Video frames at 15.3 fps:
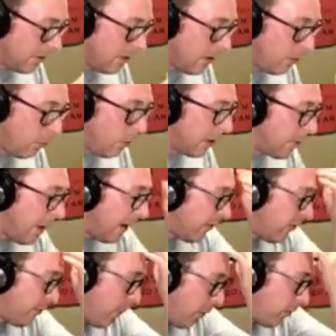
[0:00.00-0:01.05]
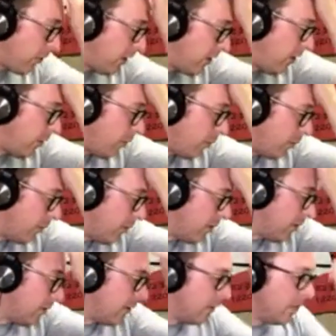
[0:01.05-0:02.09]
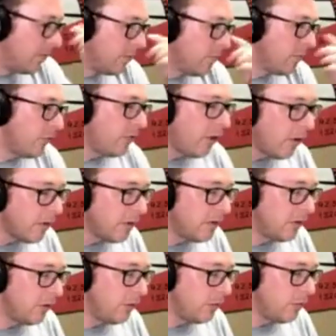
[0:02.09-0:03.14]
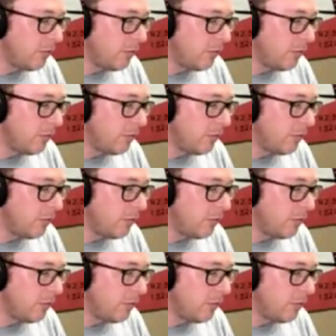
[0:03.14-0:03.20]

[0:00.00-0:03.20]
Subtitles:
What am I supposed to do? Sorry, dude.